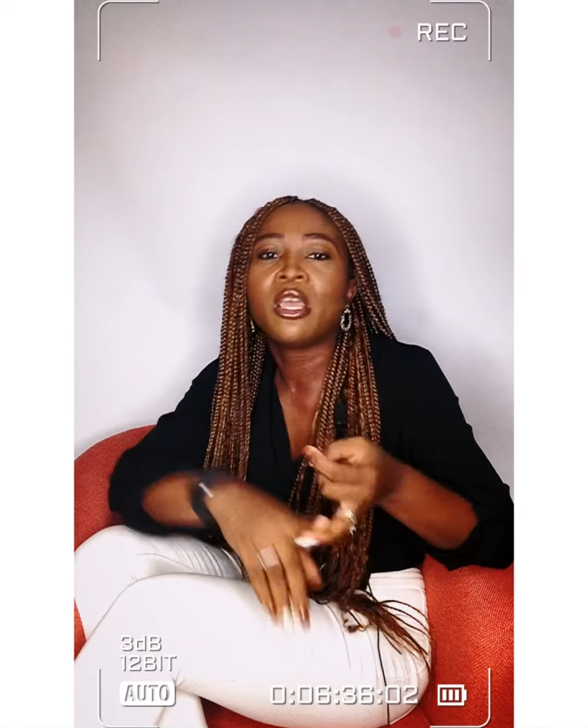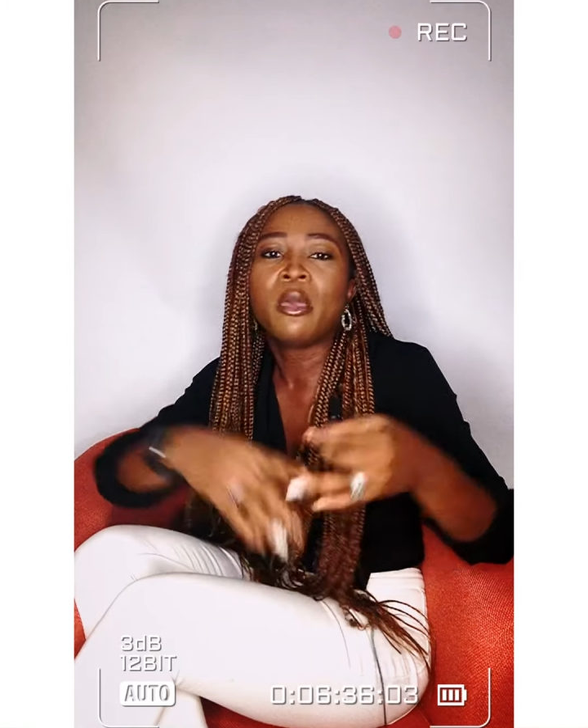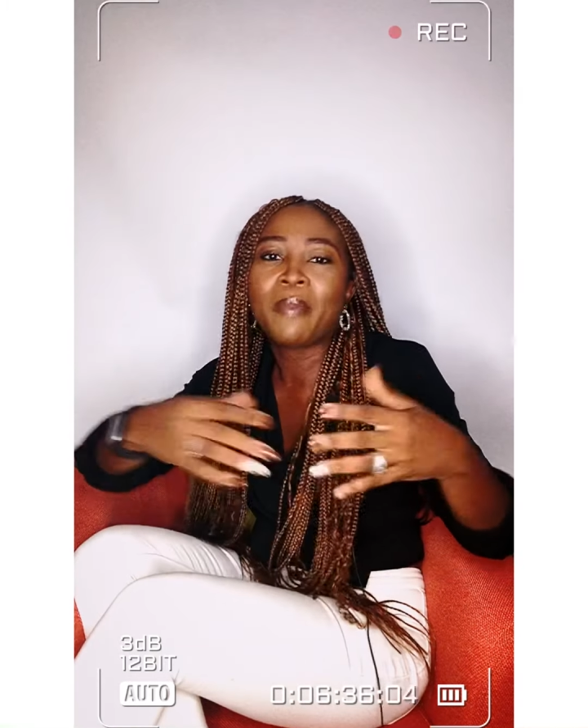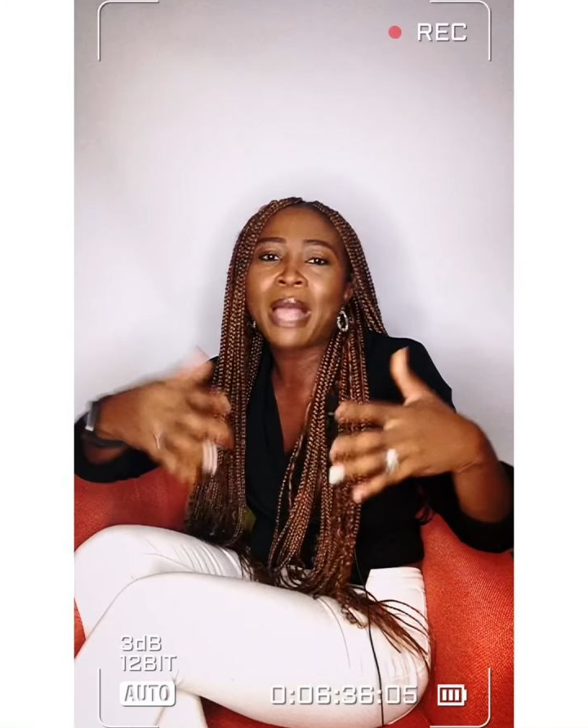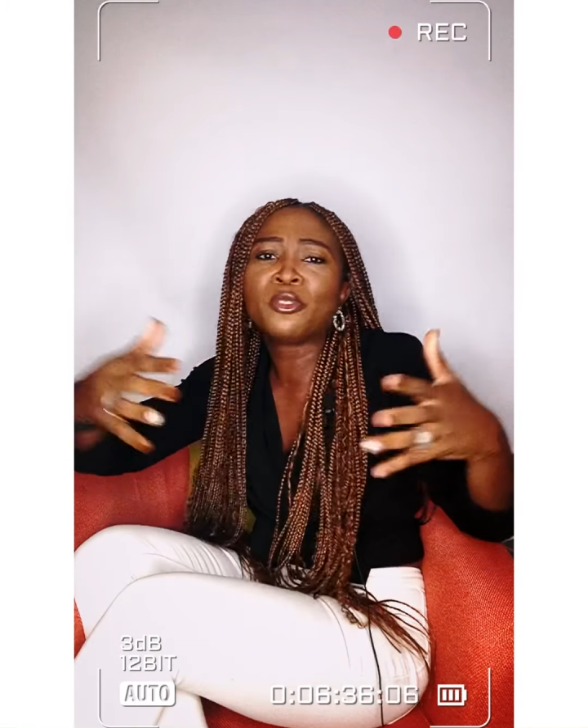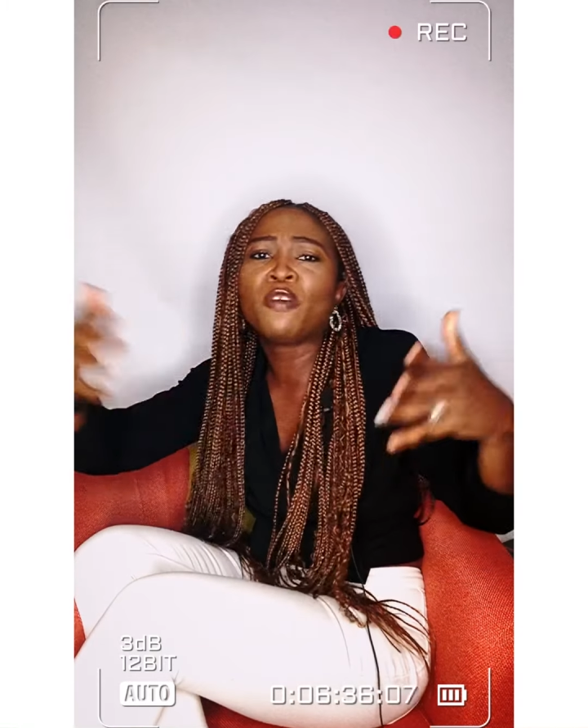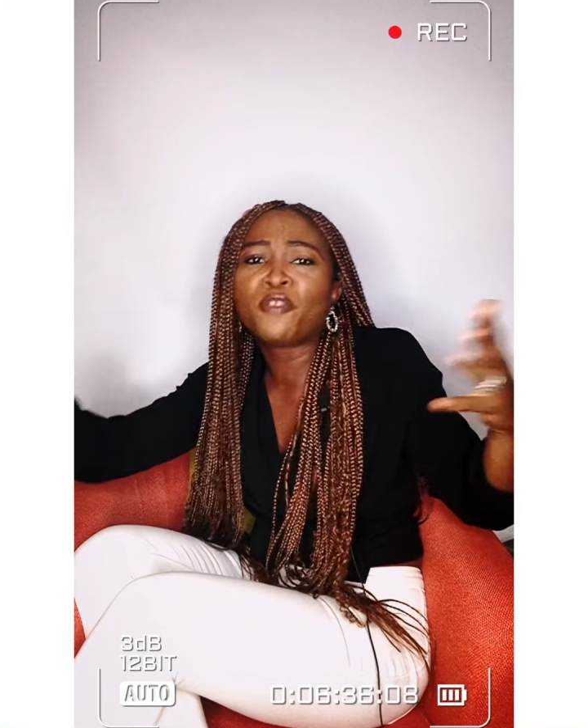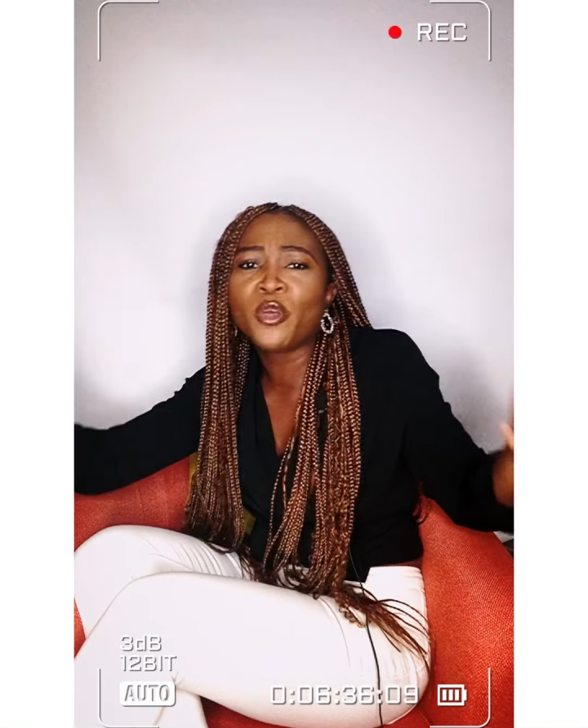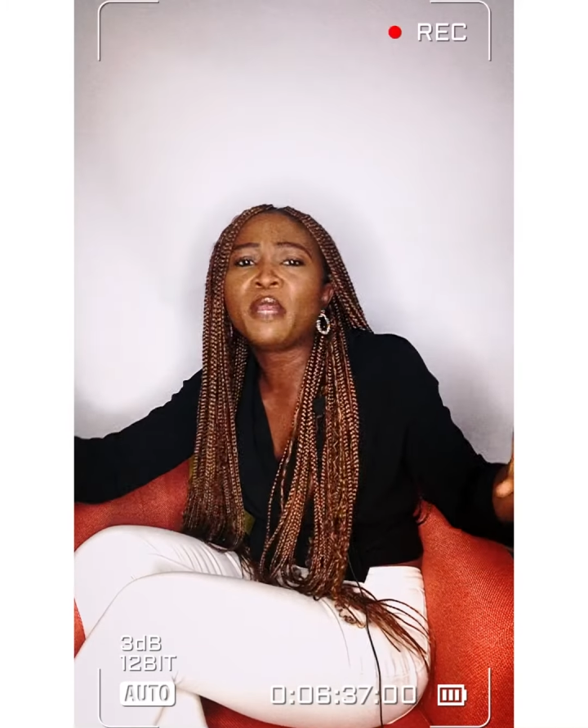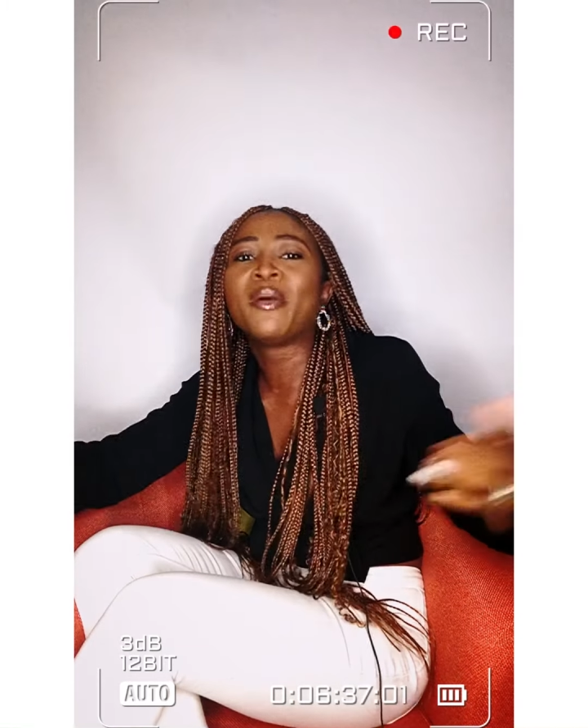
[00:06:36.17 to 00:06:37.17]
Perhaps not
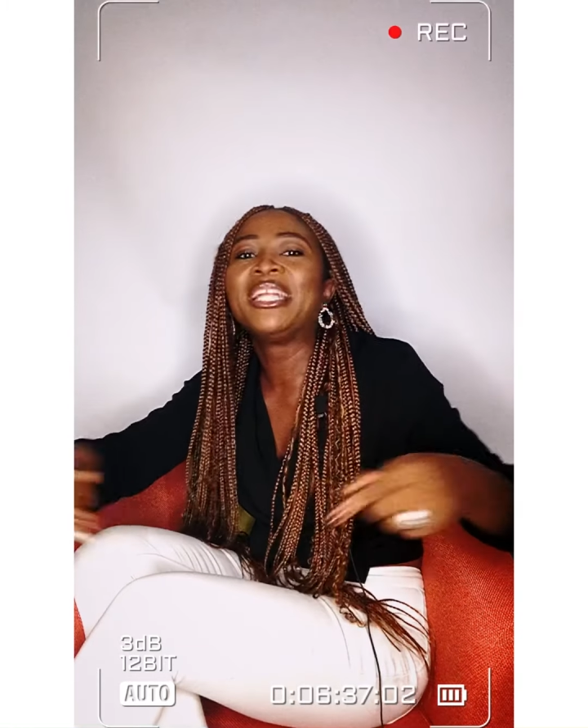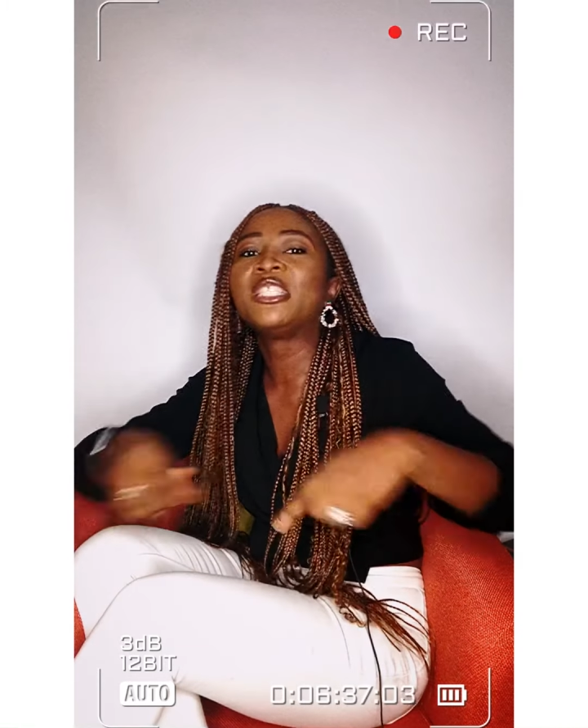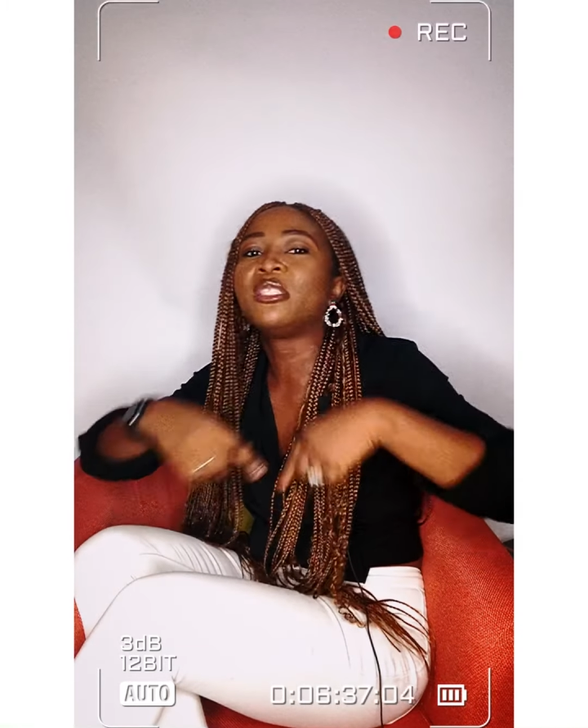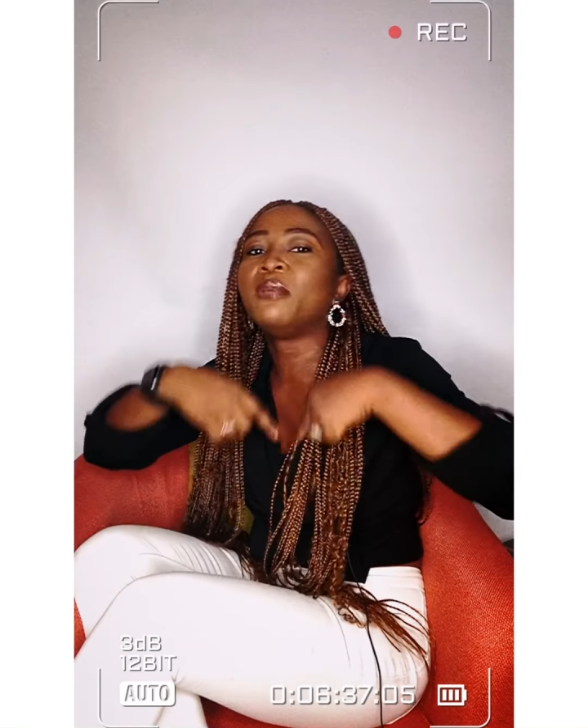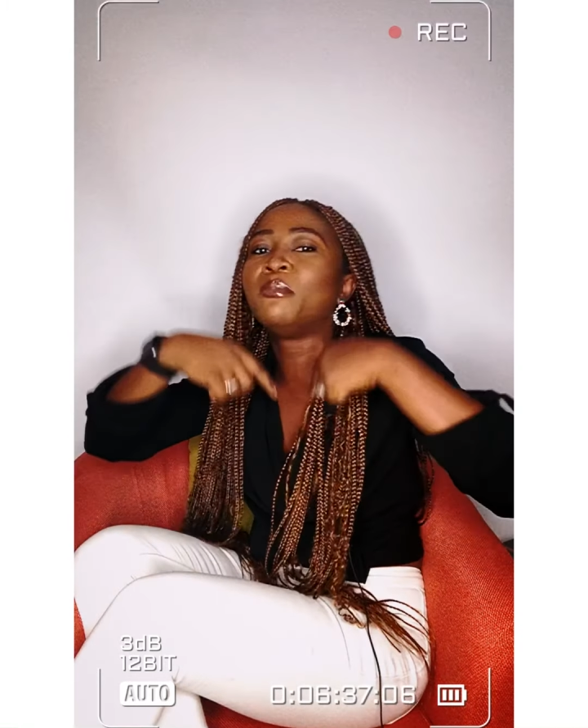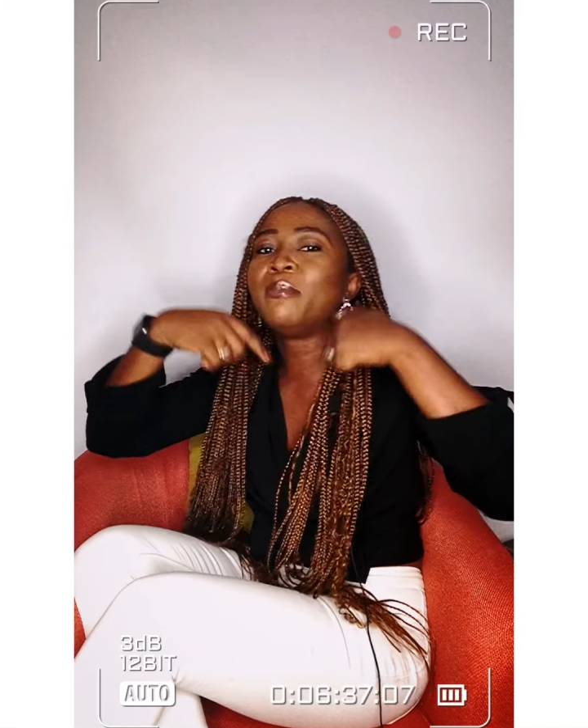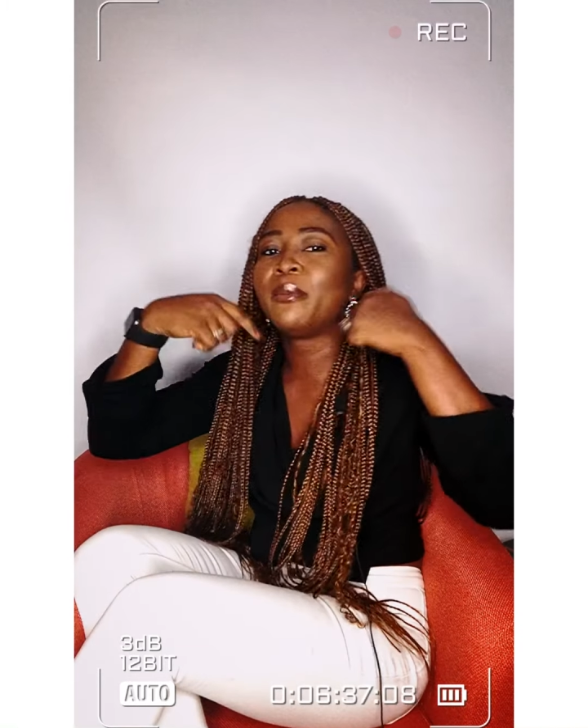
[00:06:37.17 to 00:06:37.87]
fluently, but at least be